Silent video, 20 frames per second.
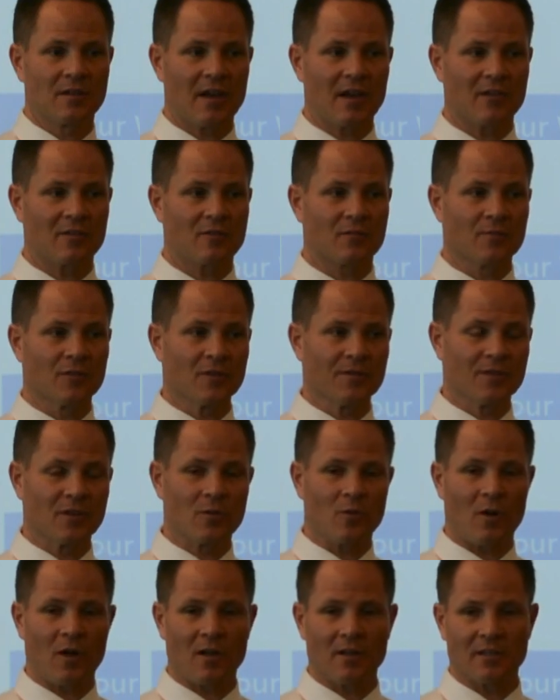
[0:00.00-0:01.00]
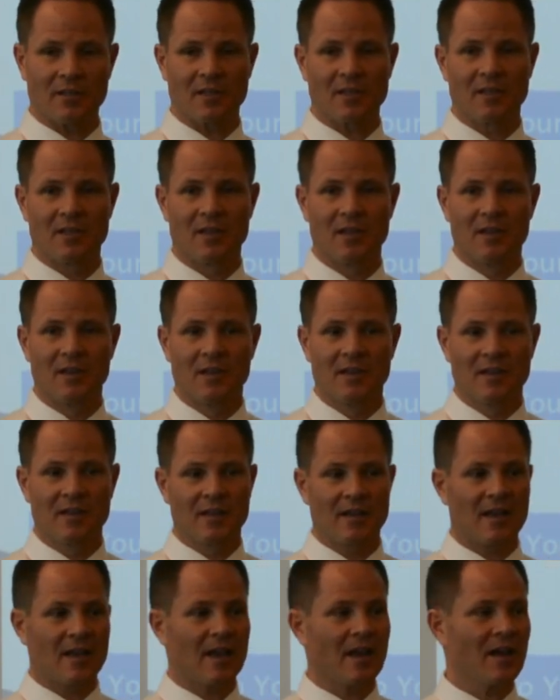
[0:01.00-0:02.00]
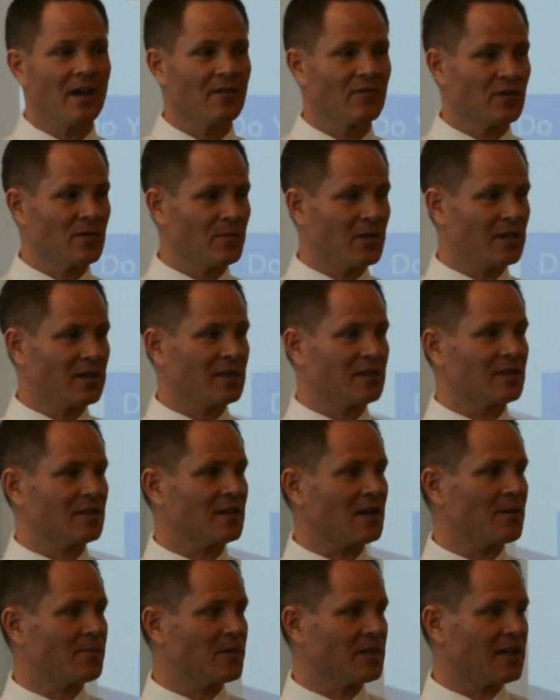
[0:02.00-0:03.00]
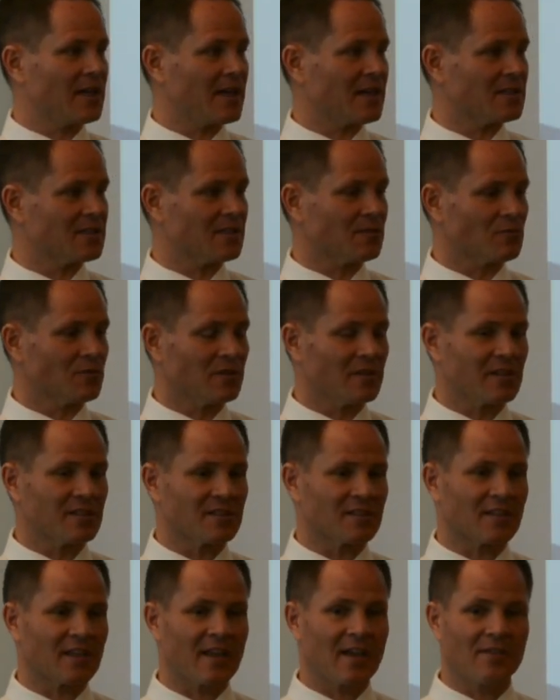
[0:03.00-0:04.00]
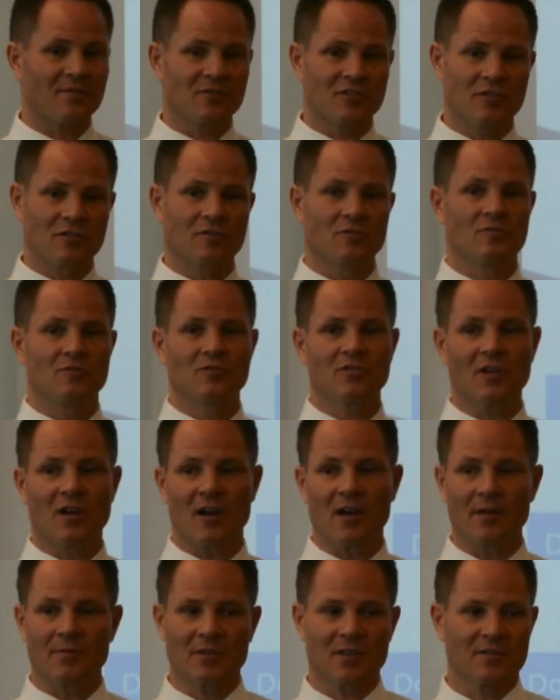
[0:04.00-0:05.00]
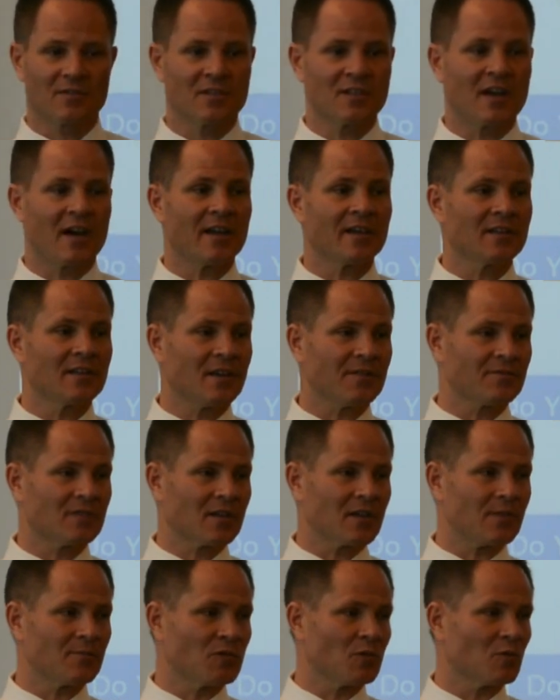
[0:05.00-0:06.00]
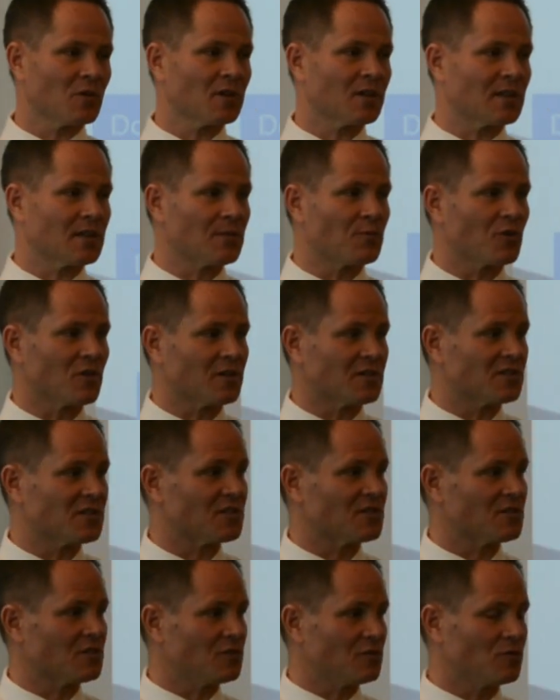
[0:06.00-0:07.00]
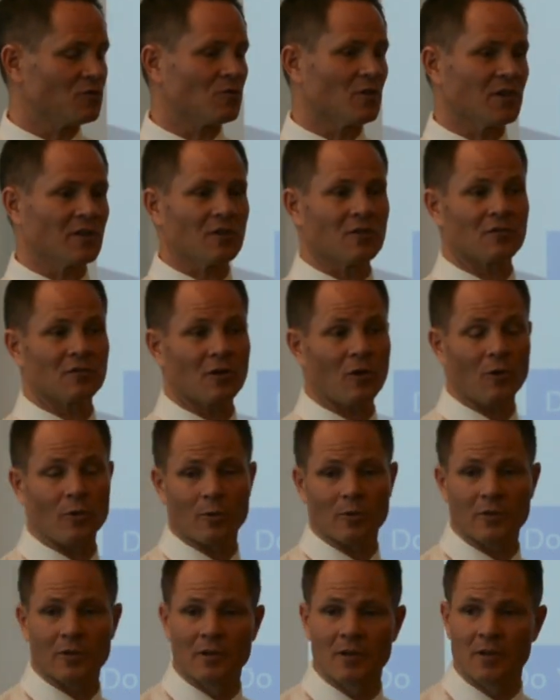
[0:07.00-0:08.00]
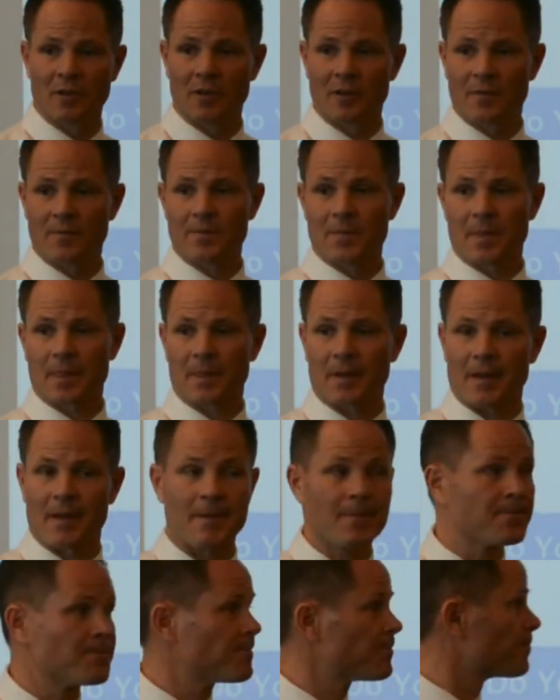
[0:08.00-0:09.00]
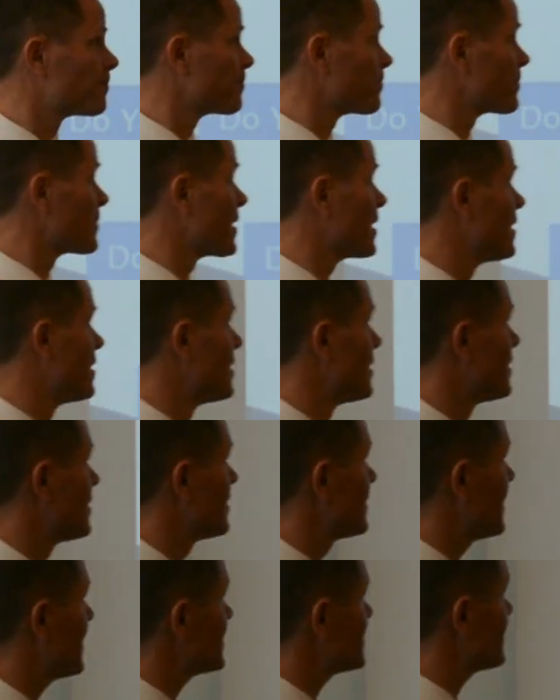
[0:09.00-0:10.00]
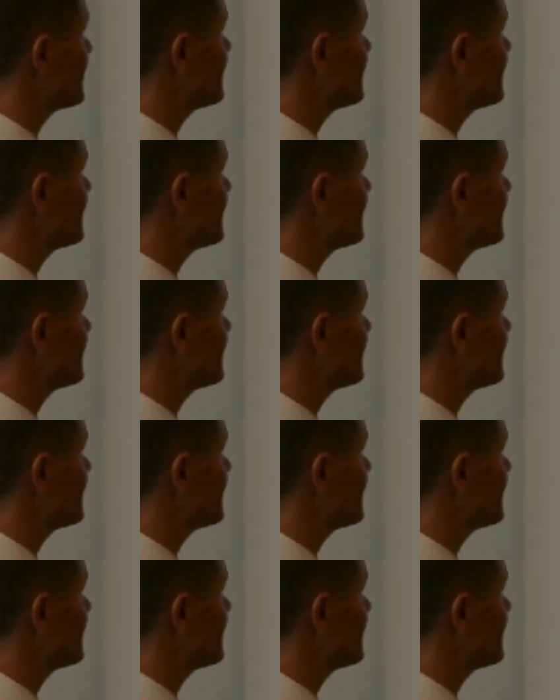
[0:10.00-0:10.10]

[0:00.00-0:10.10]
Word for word: How do you improve the quality? everybody in the company has to realize that they have two jobs. It's not enough to come to work anymore and just do what you're told. Okay? That's